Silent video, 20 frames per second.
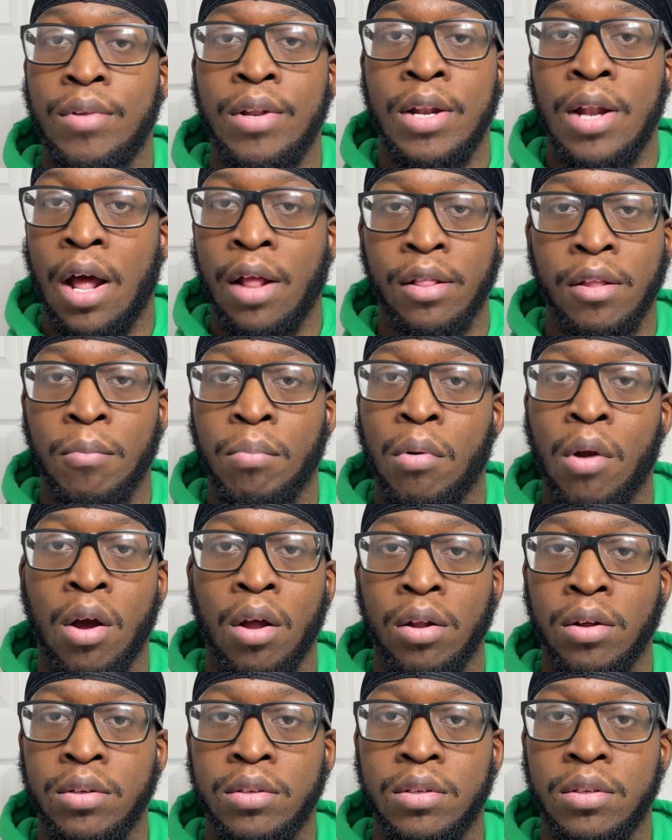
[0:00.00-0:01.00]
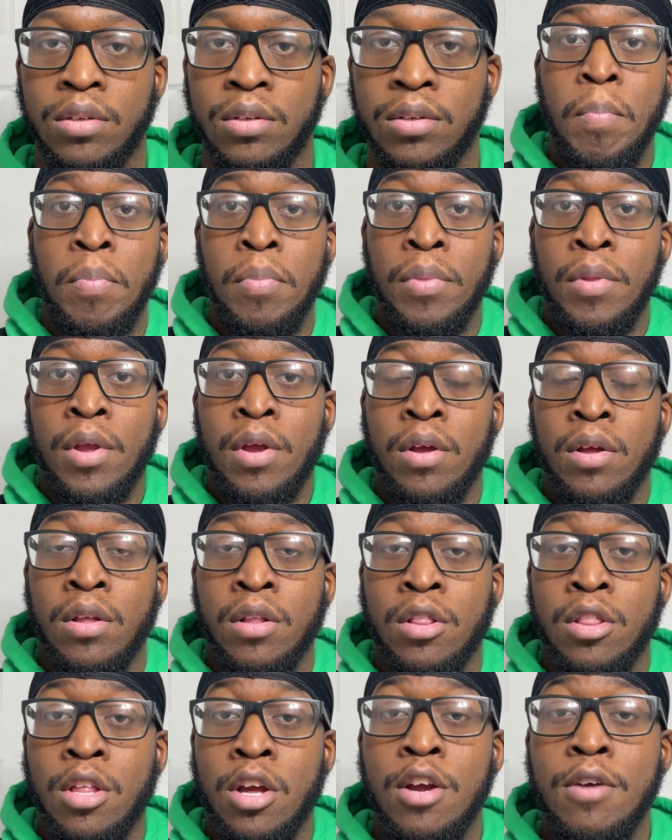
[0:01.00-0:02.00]
not the product.
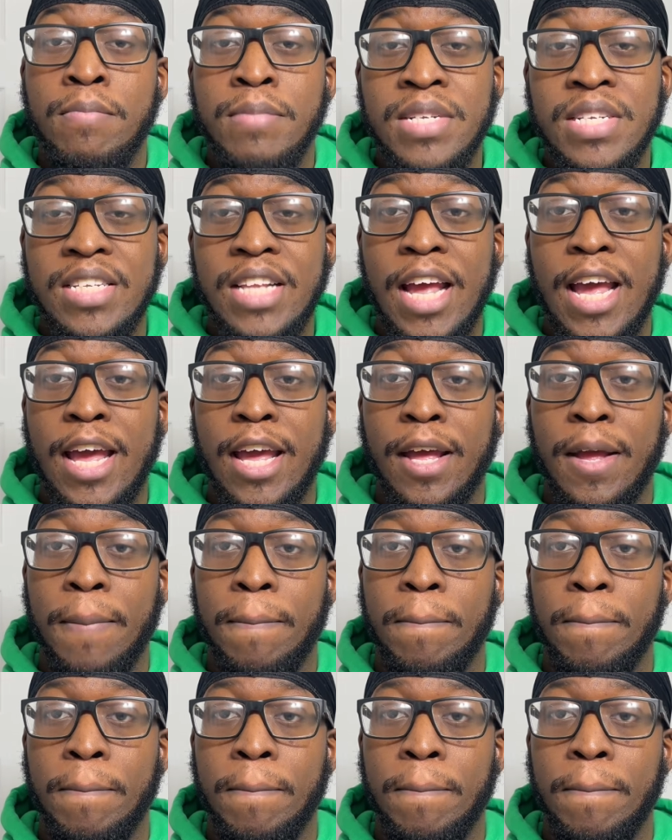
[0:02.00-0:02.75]
Third mistake,